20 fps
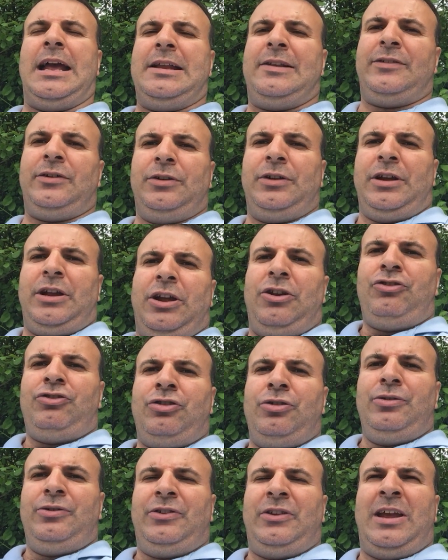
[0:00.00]
So the
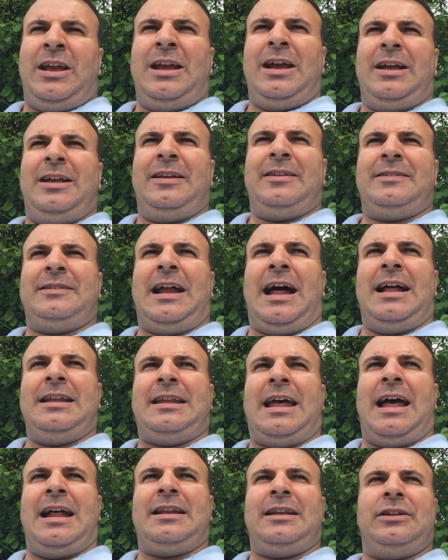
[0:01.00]
issue here is not
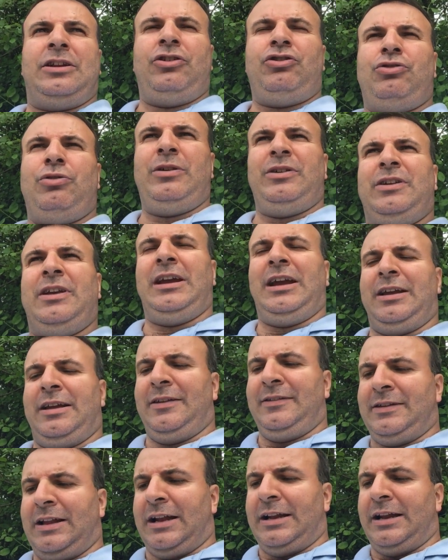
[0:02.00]
that
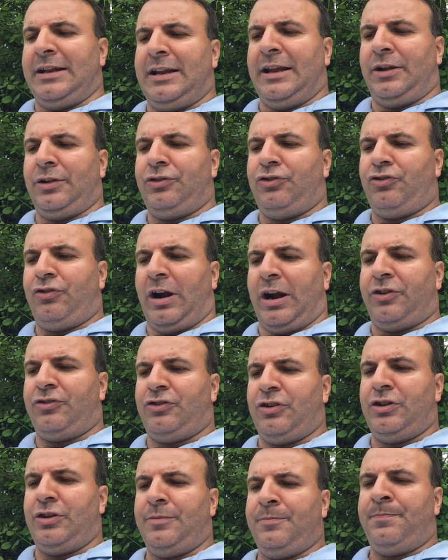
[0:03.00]

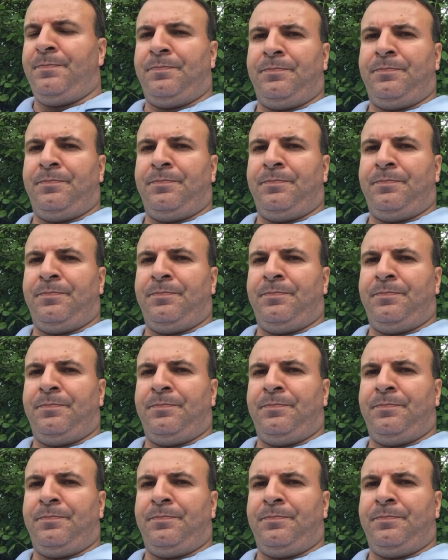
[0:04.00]
deconstruction